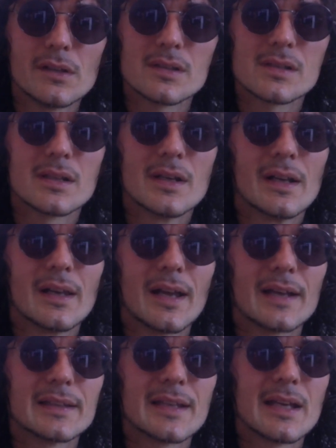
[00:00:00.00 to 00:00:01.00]
feels
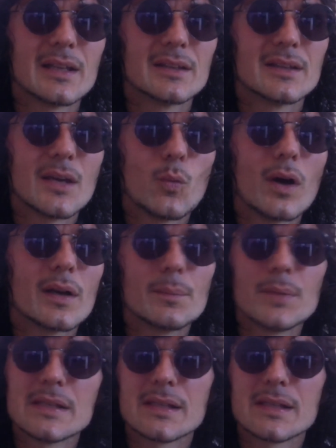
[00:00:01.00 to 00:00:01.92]
like they want to be